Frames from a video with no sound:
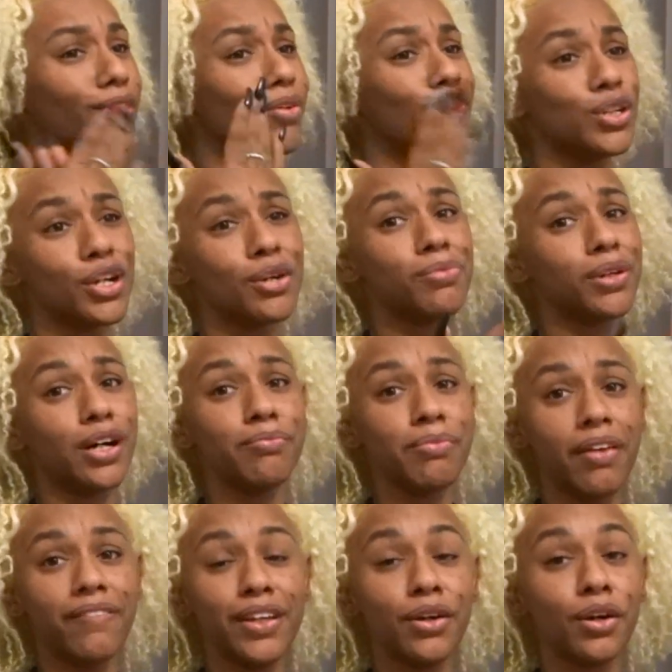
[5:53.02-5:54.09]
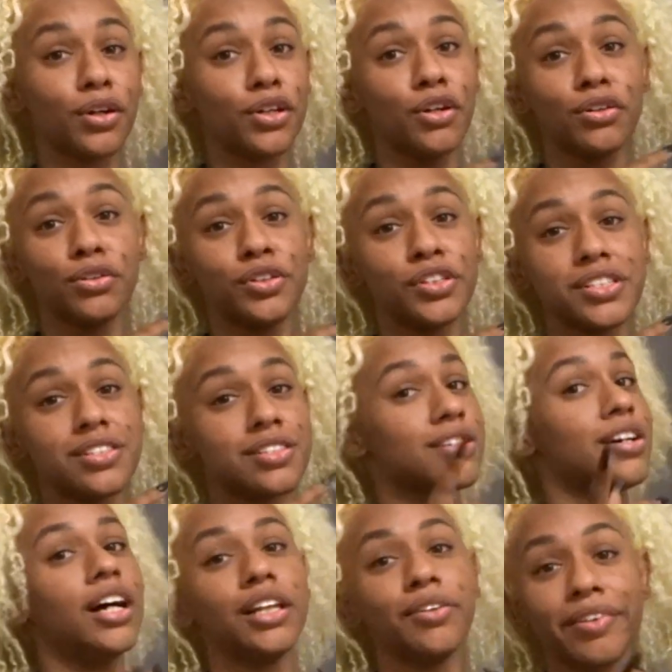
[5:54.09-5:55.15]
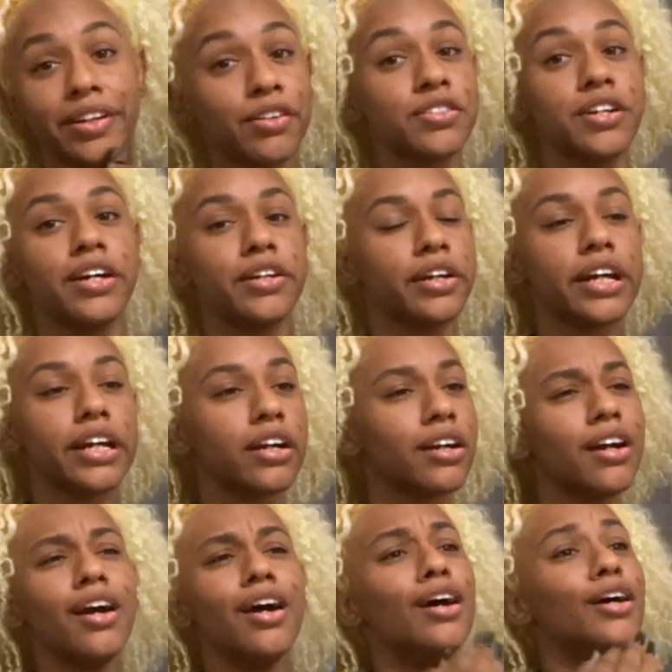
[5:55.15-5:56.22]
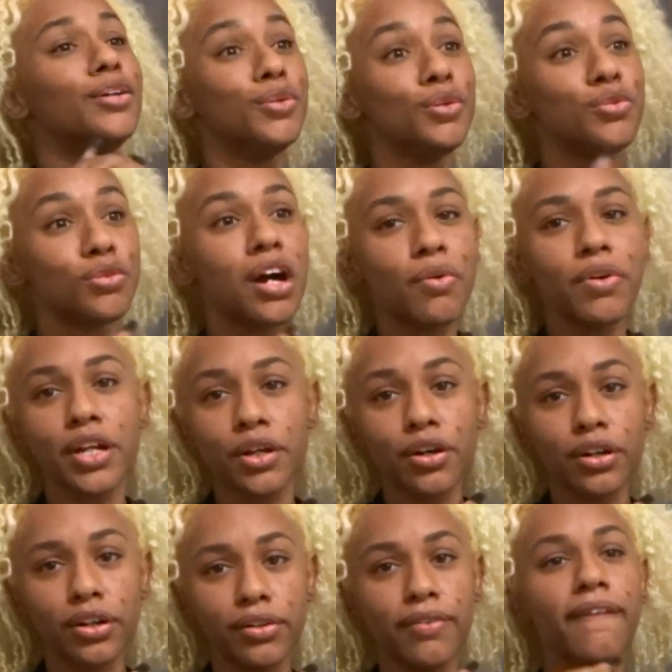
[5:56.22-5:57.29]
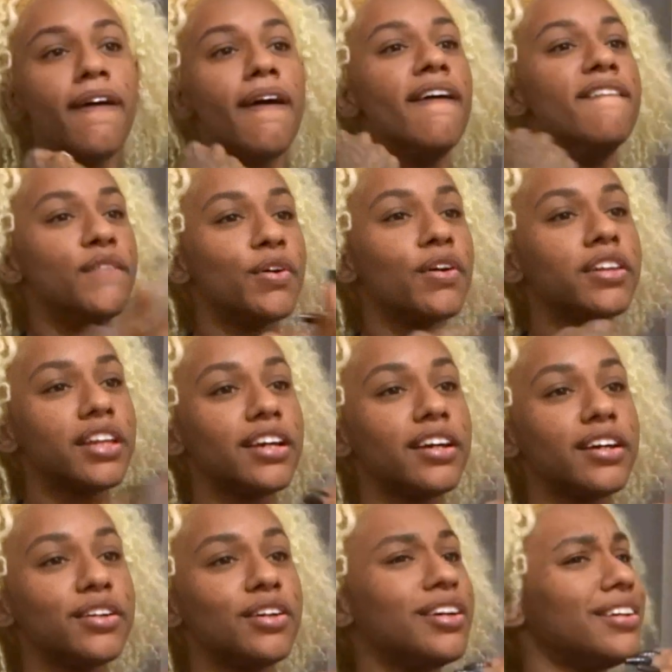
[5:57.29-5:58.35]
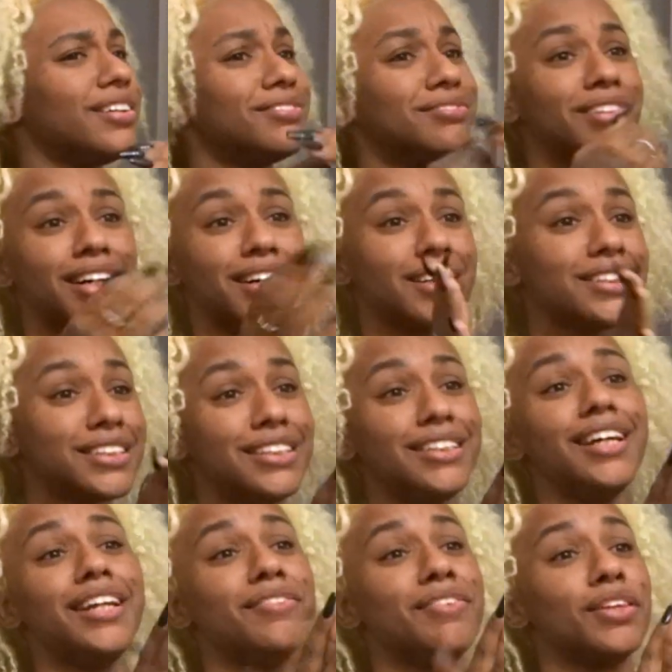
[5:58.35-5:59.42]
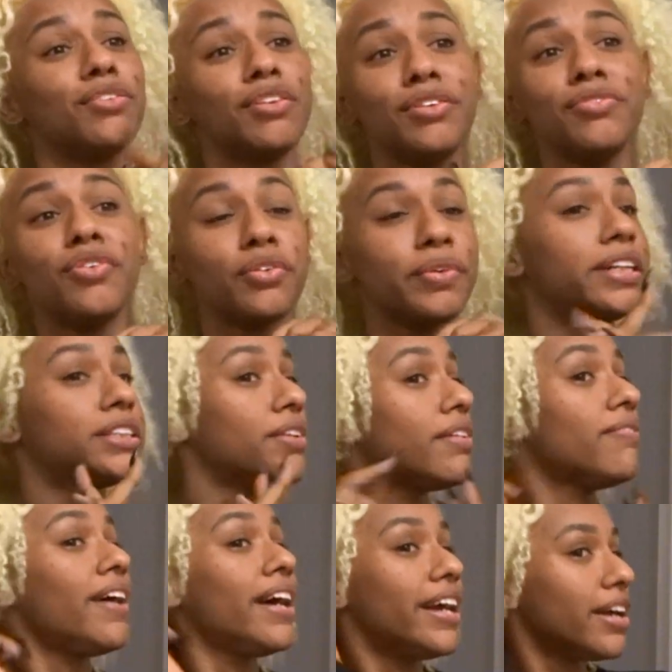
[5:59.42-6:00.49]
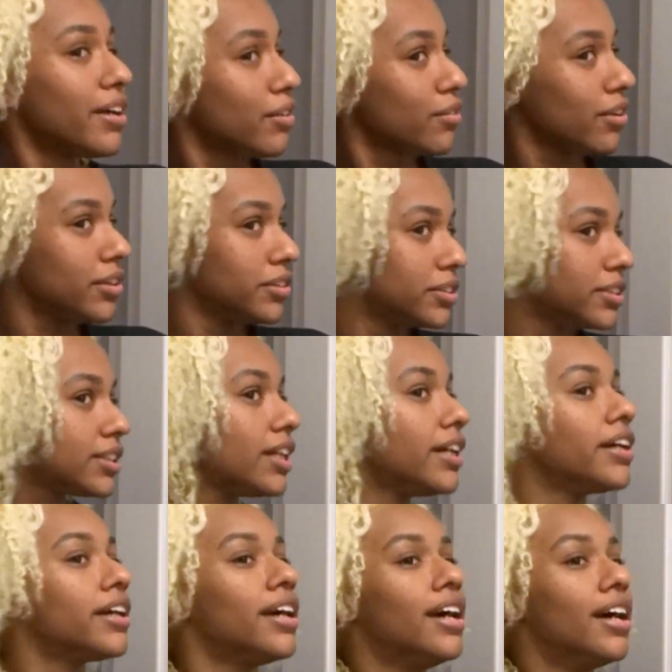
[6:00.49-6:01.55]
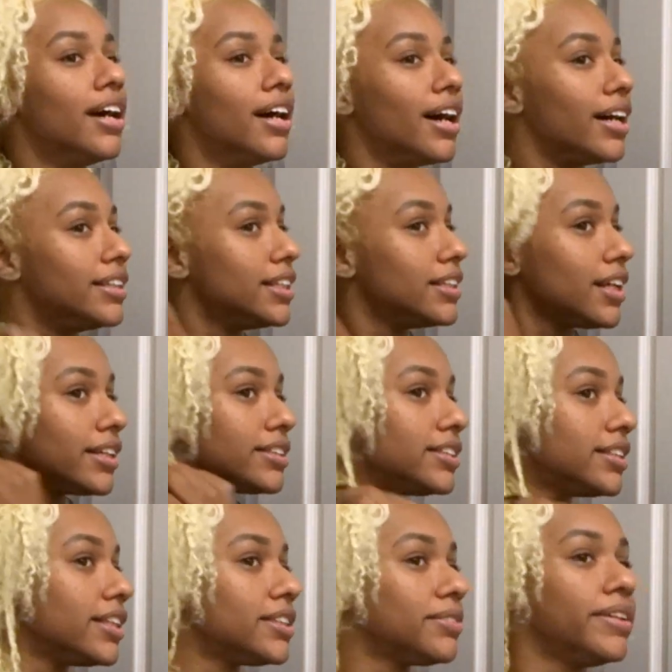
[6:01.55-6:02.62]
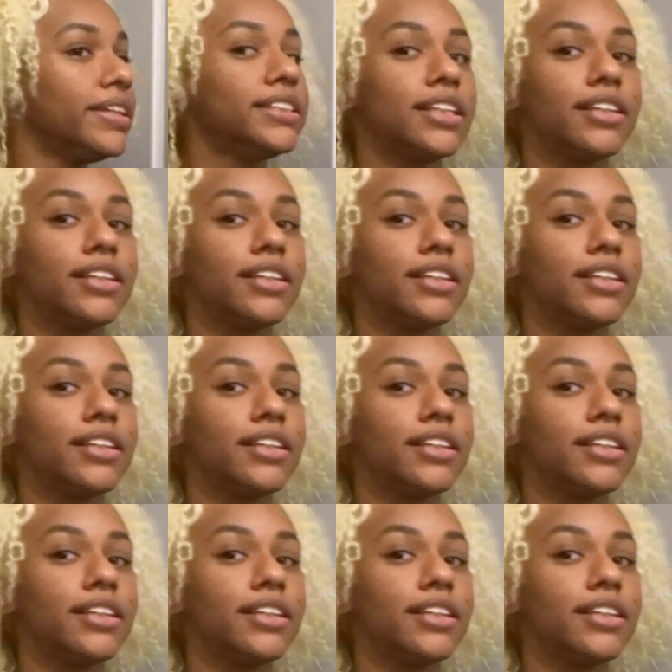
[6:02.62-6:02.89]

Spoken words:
when you're blonde, baby, or you're just coloring or dyeing your hair, you do not want to go more than, honestly, not even 3-4 weeks. So if my hair grows, like, I did like 6 weeks,